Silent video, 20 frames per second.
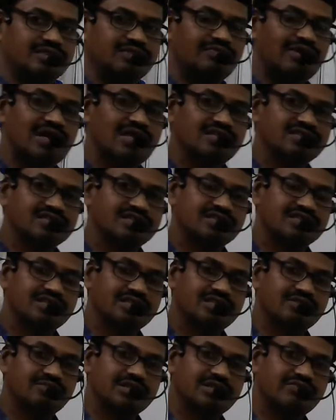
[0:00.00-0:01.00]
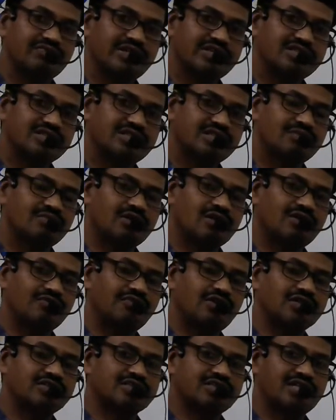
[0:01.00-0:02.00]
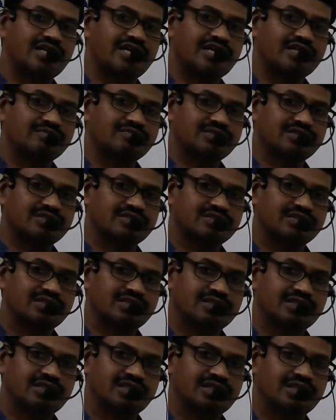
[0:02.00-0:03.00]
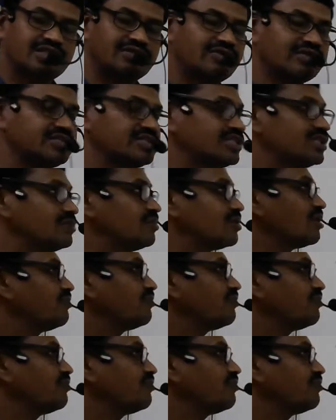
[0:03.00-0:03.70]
valency is nothing but twice the number of oxygen atoms. Twice the number of